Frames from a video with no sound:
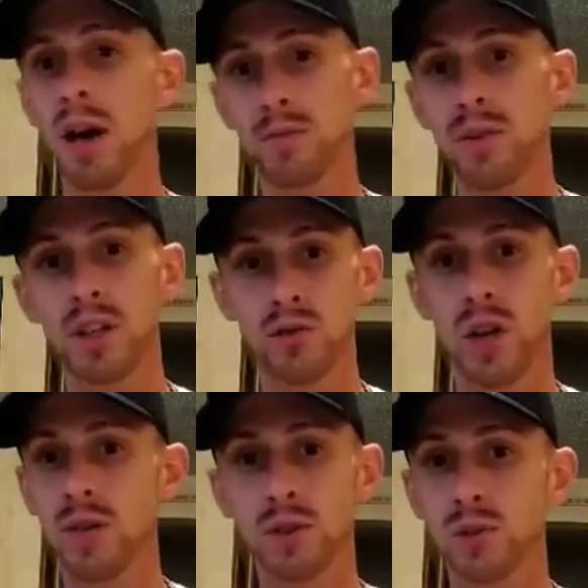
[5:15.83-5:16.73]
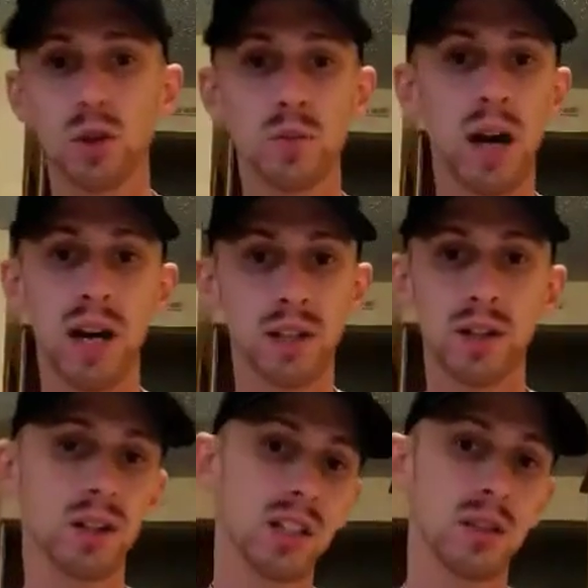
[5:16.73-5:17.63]
my friend Travis would buy
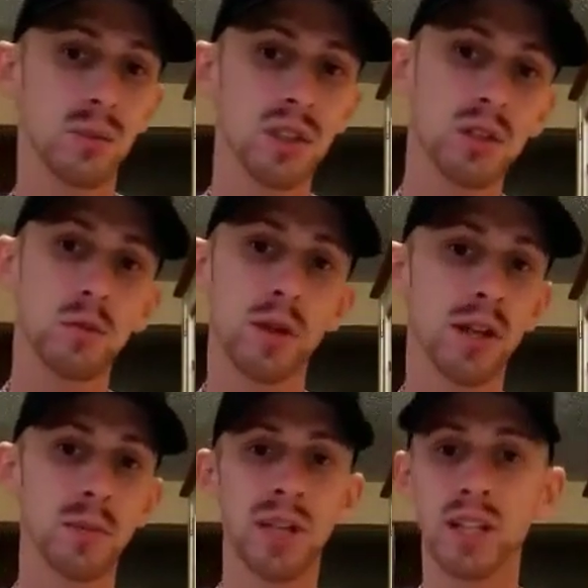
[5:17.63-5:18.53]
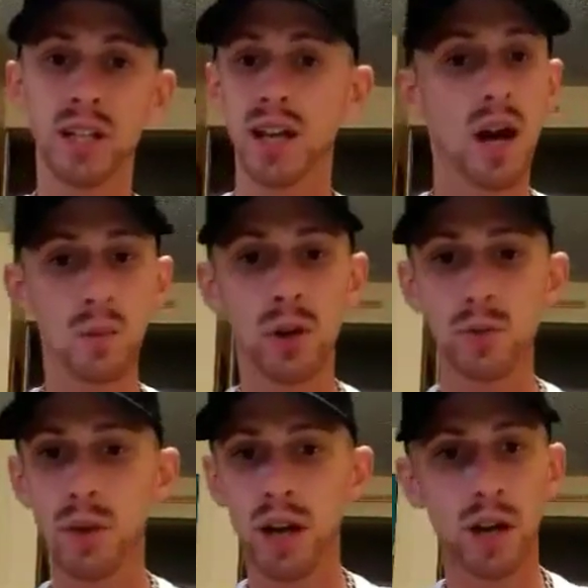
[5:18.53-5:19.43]
30s and we'd split them. And then I
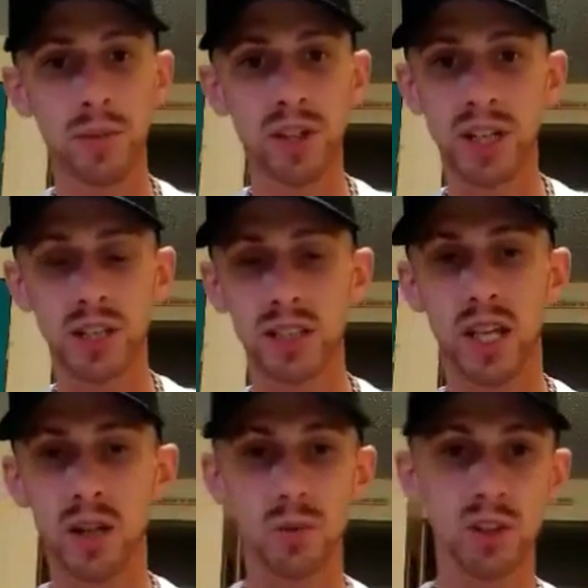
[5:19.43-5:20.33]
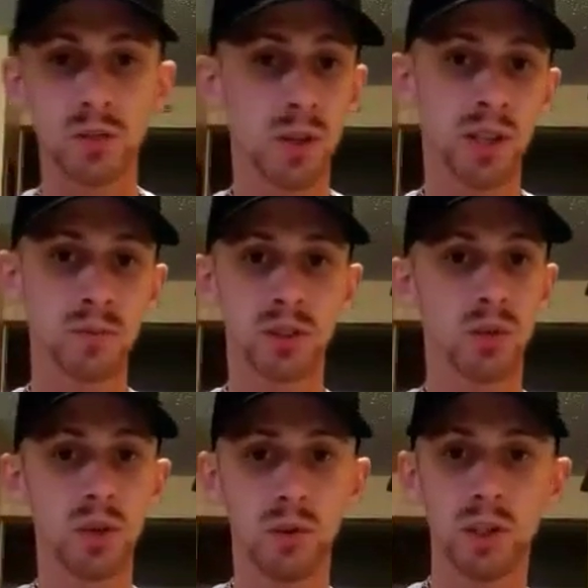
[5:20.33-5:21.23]
would buy them the next day and we split them.
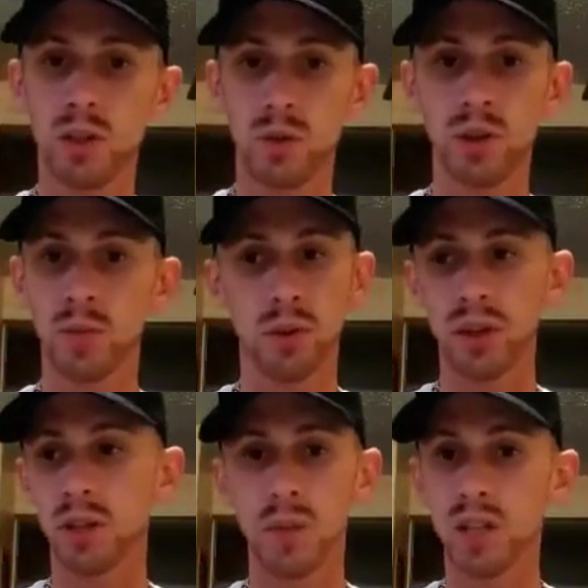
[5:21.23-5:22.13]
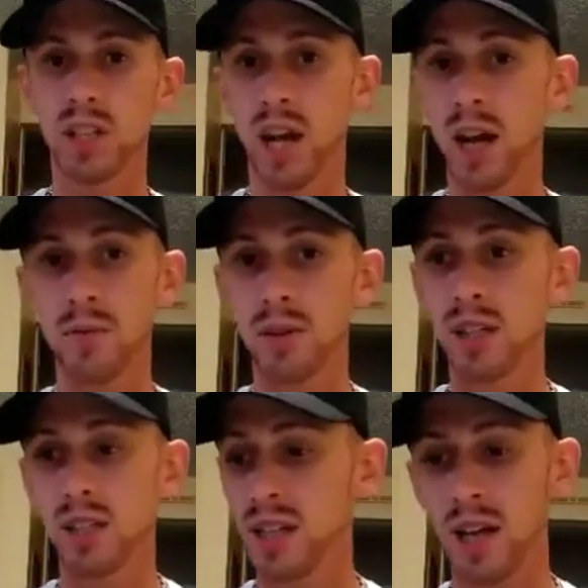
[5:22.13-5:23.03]
So we were doing them pretty much
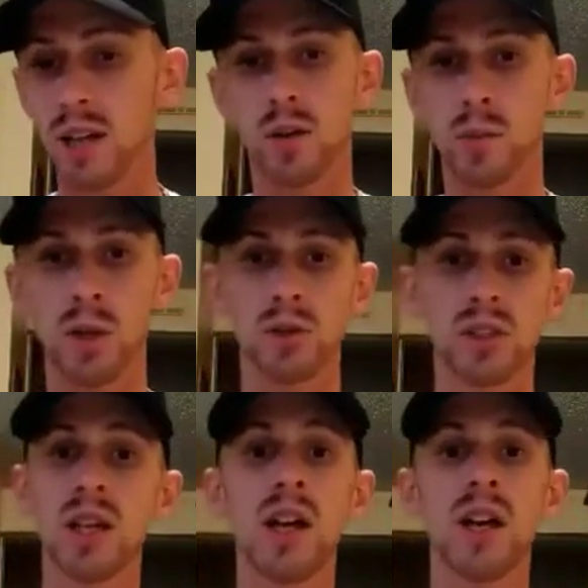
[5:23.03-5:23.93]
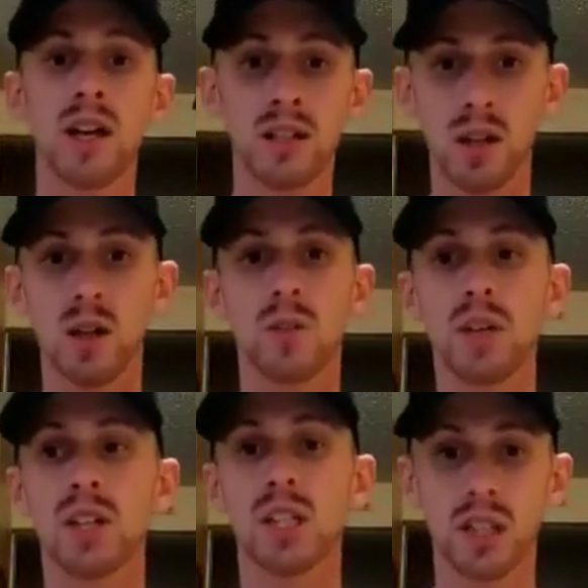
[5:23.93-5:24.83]
every day almost until
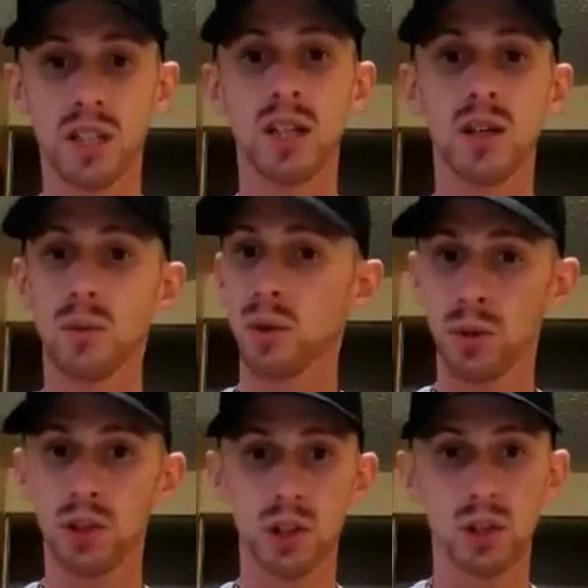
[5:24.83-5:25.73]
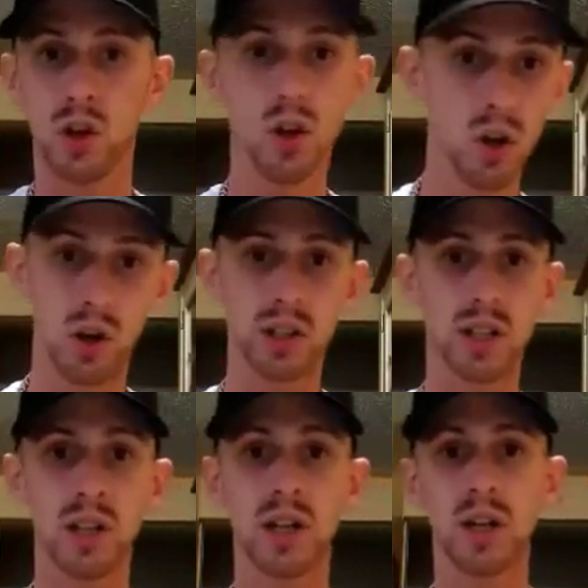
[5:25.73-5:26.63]
eventually, yeah, we were just
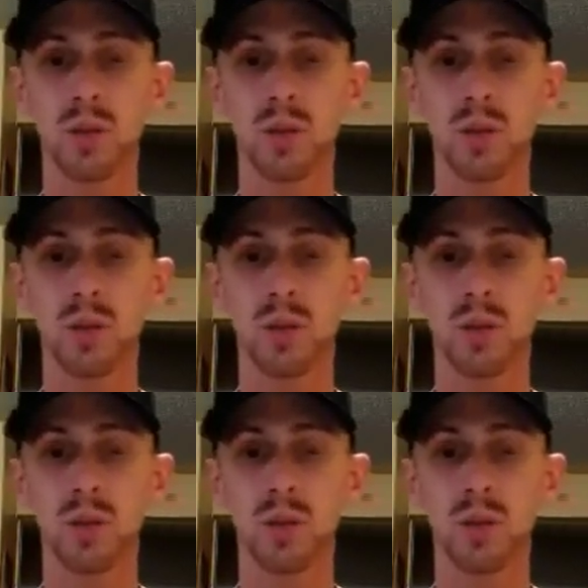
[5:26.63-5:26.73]
hooked.